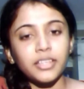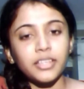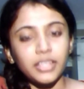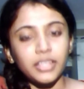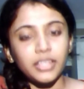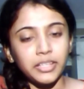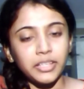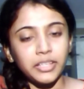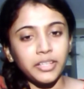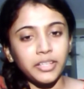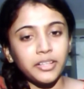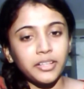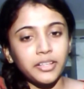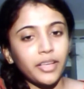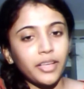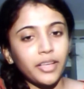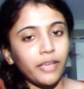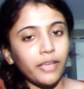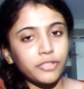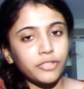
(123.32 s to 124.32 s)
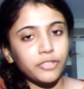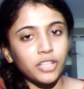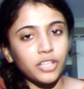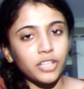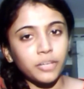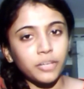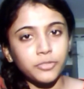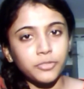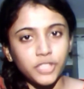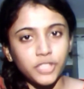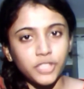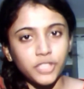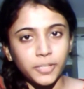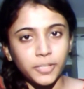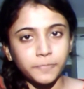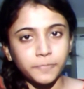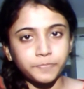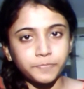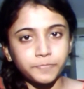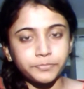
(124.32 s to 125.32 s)
E, F sharp, G.
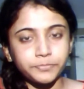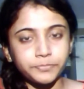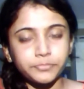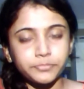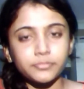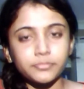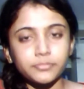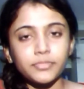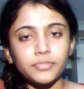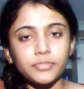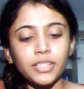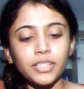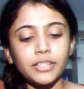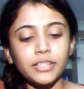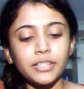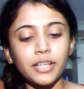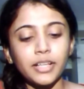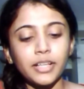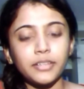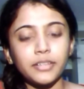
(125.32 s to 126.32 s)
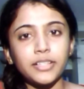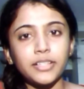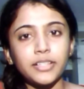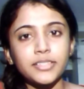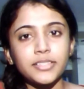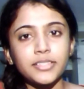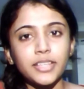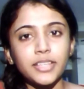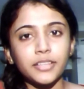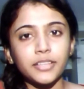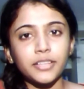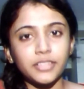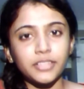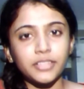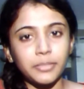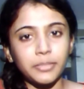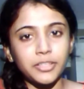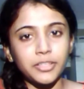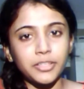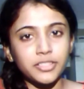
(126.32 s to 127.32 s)
Now let's see how the D
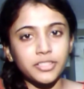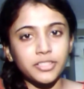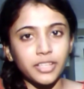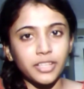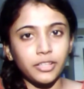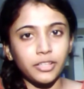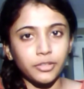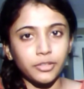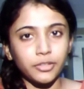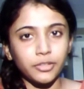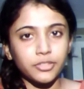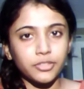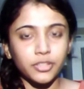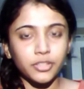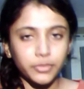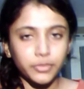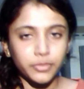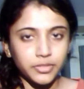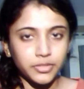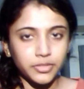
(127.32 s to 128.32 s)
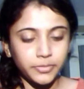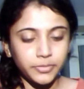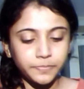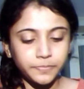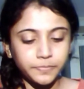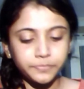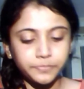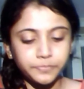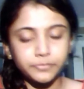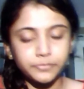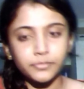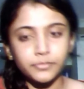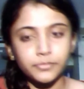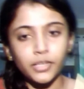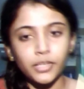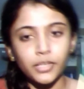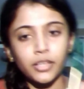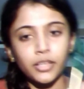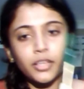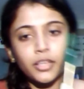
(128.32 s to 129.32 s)
major scale looks on the whistle.
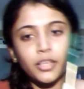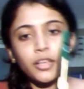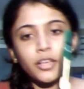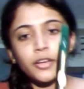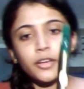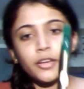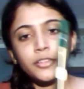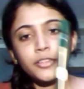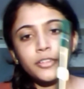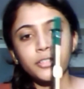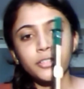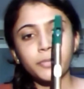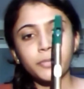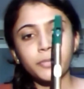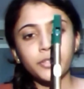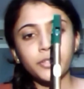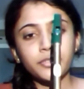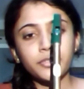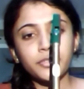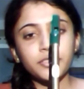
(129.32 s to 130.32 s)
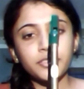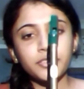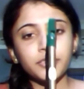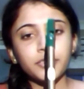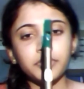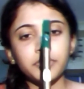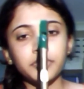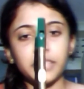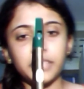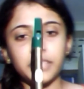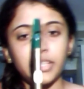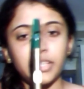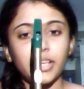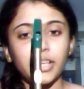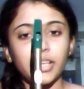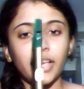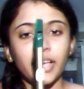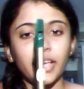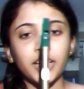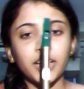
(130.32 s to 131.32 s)
To produce the note D,
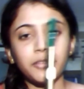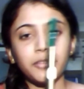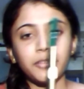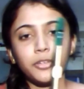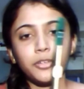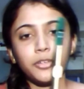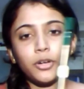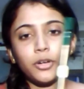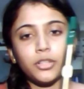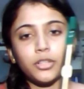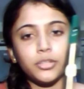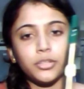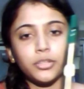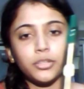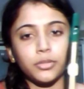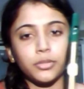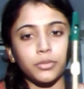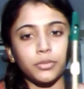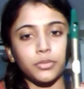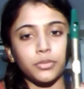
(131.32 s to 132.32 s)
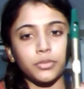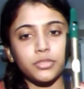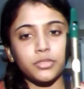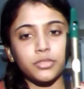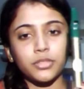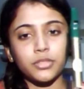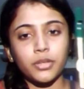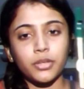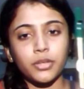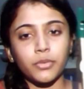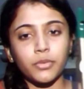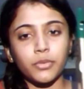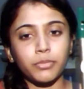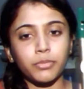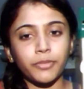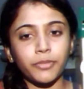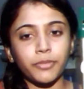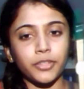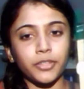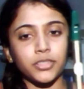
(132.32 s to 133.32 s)
I cover all the holes with my
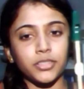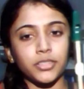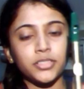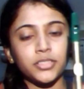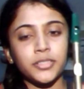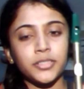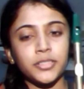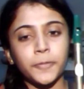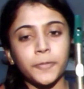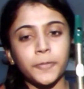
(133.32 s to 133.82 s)
fingers.